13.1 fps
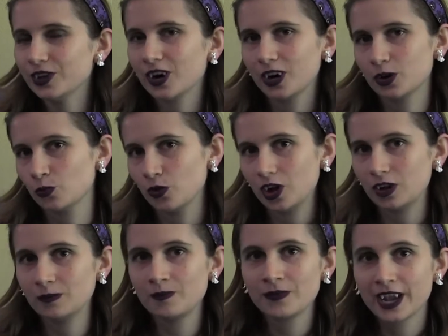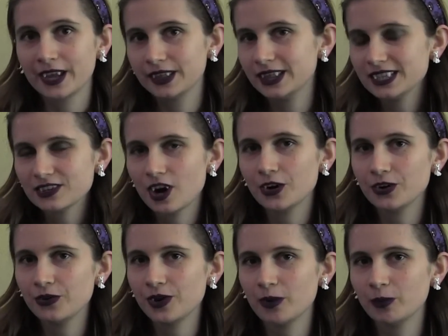the Garden Wall. This
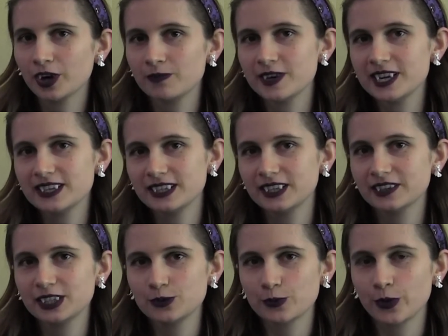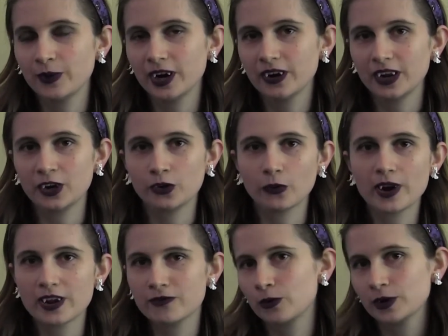Cartoon Network miniseries premiered in
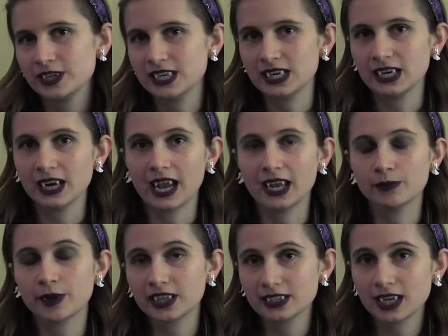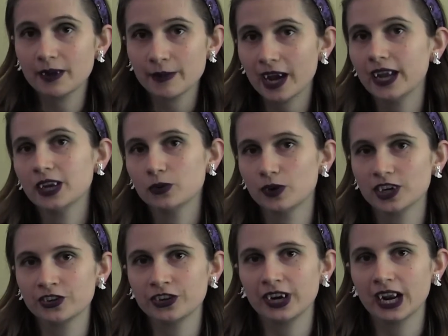2014, and by the time I had
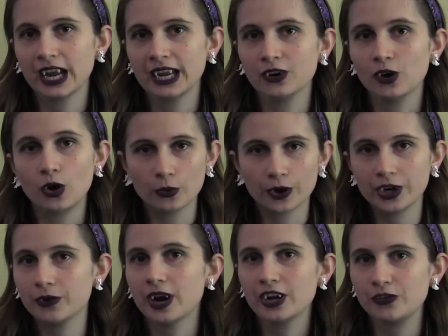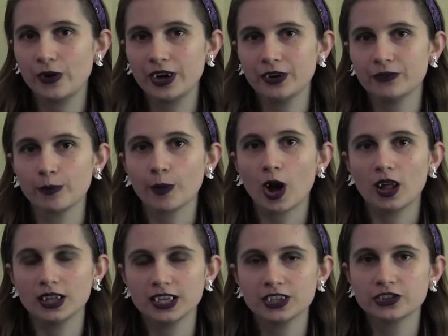watched it, I had already graduated from
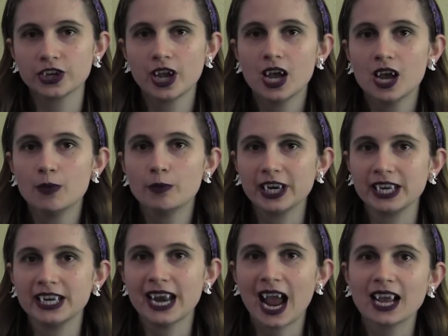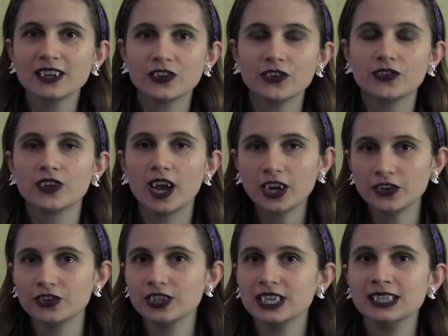college, but it has
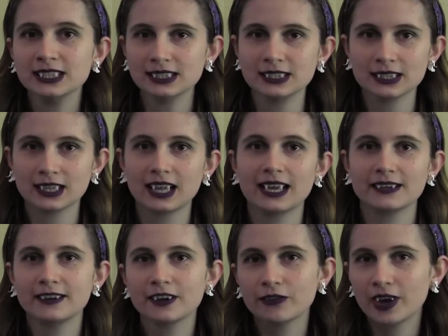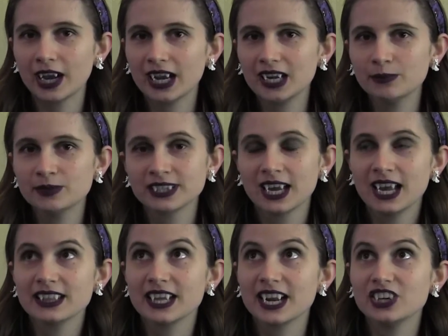such instant classic vibes
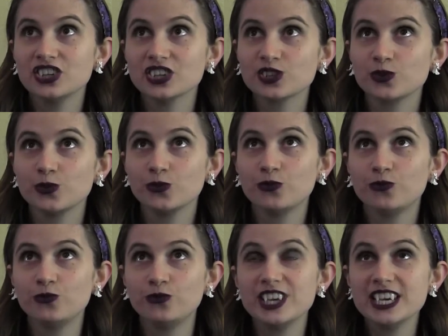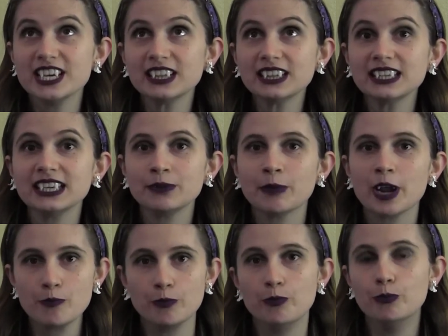that I just feel in
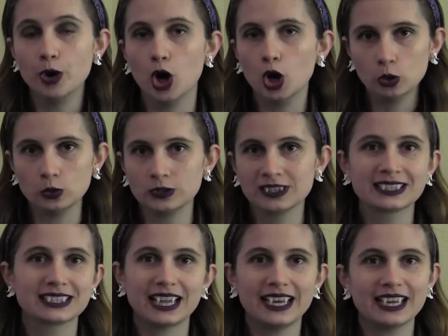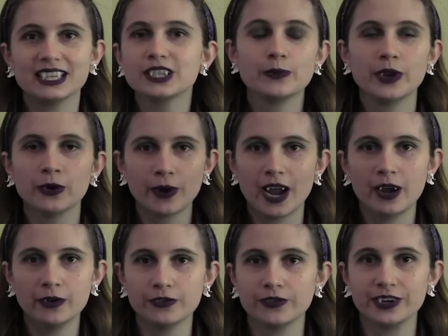my bones like it's been
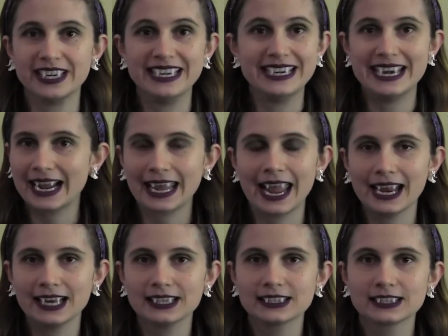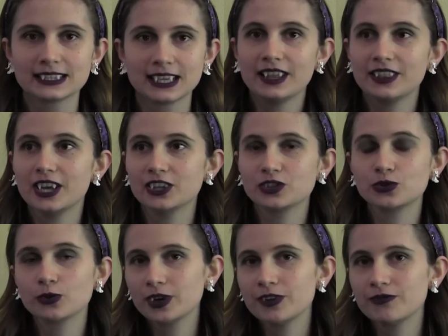around for decades. The
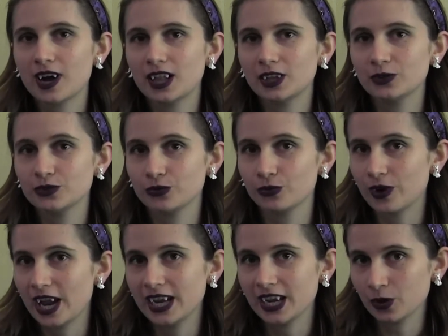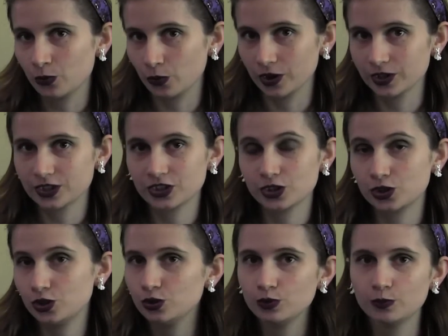story follows Greg and Wirt,
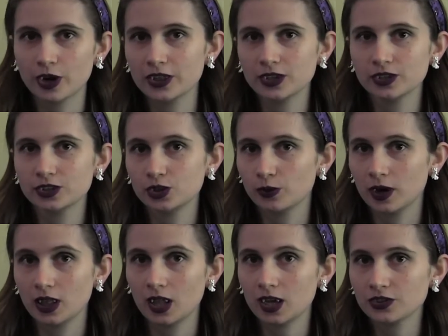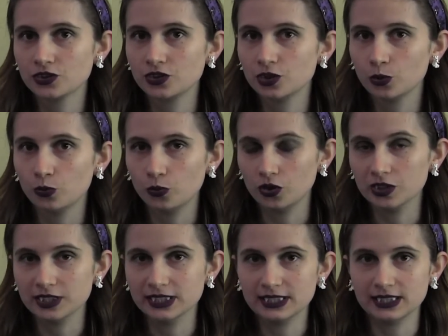two brothers who are lost in the
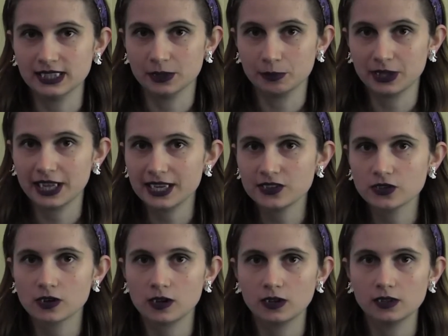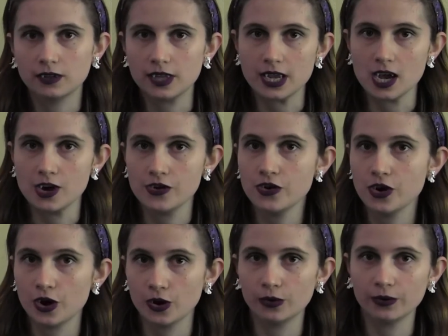woods in a place called the
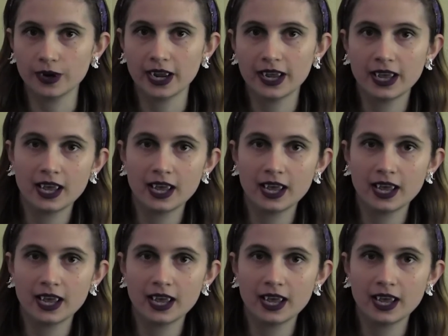Unknown.